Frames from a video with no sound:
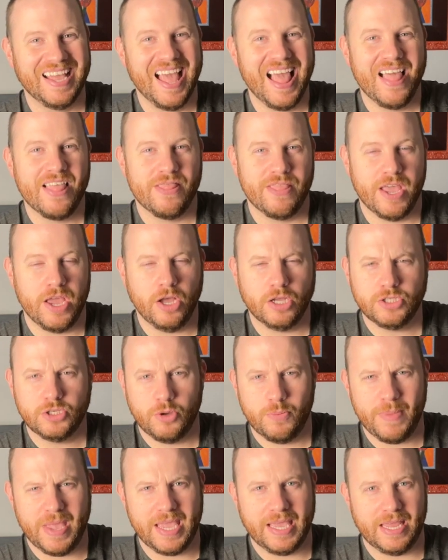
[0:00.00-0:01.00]
They also
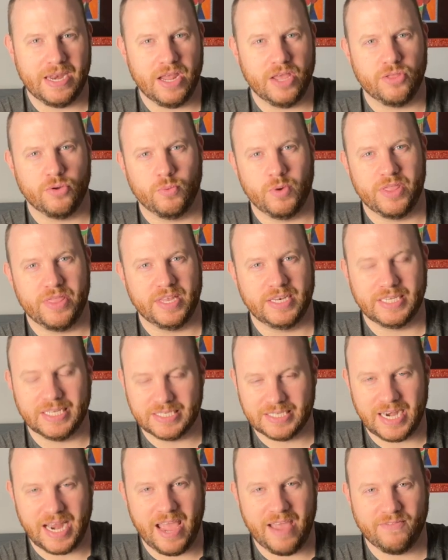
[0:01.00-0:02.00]
make another one that
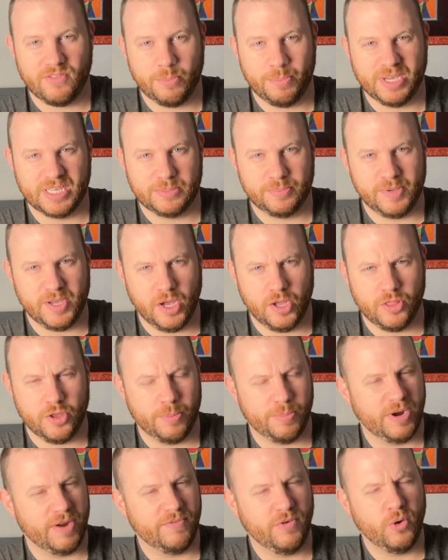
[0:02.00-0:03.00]
doesn't have the Bigsby on there,
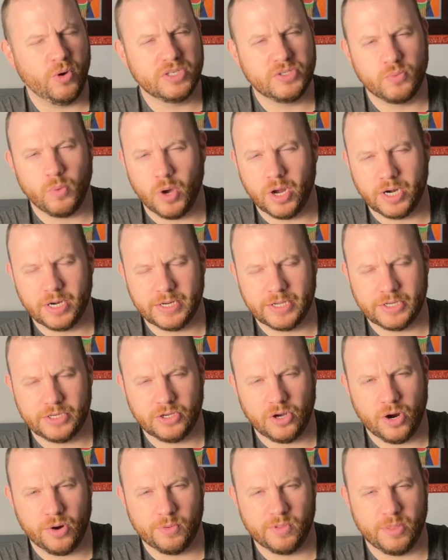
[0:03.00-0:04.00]
but I've always wanted a
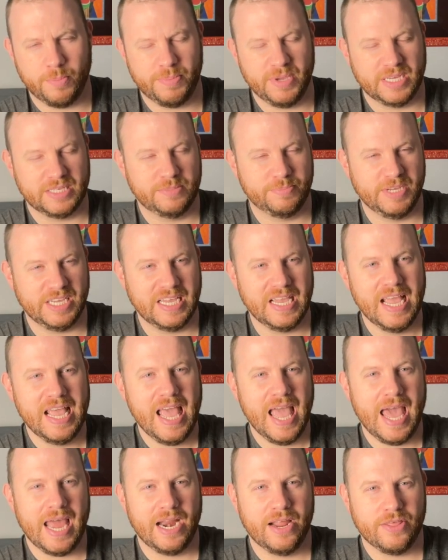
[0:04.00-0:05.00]
guitar with a Bigsby,
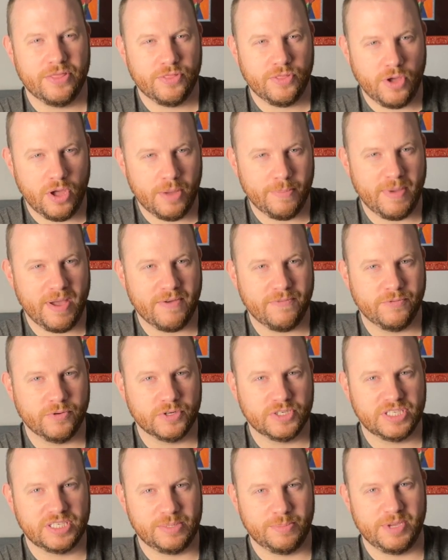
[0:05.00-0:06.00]
and I thought my
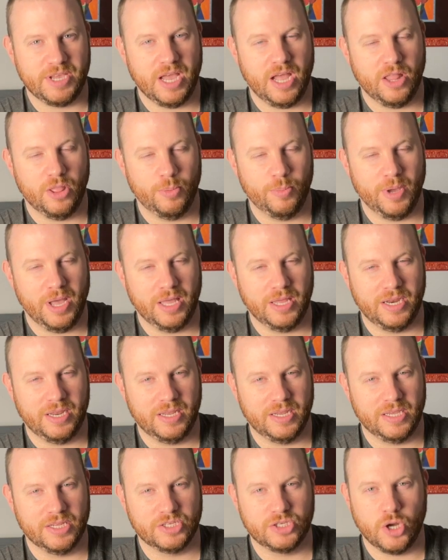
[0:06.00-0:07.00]
first semi-hollow body
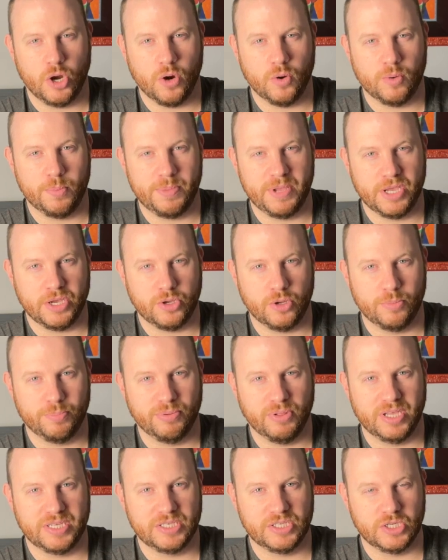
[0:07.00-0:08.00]
guitar would be a good
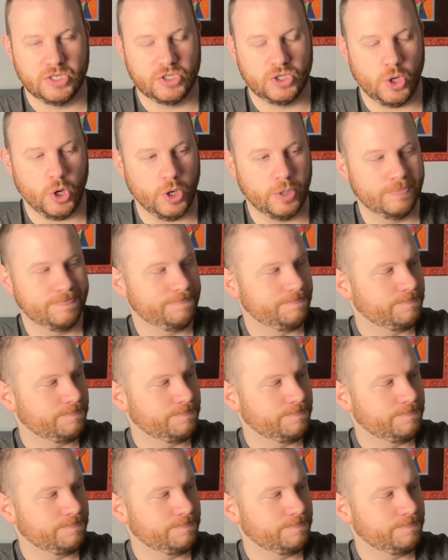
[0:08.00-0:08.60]
place to start.